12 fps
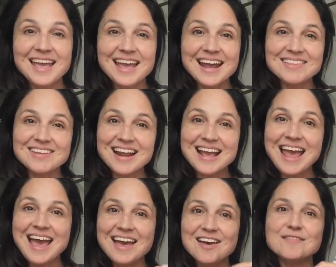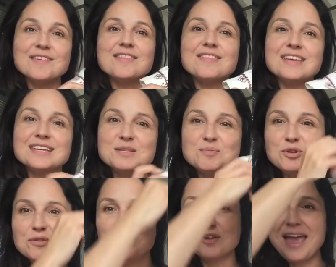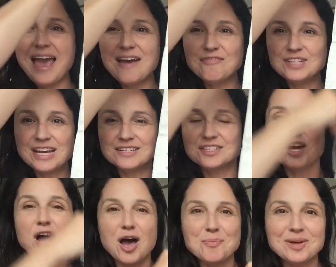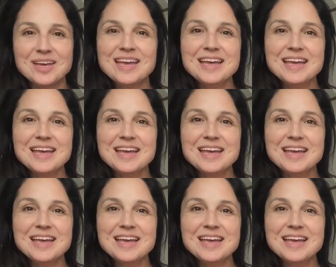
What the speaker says: And then I have this beautiful caftan top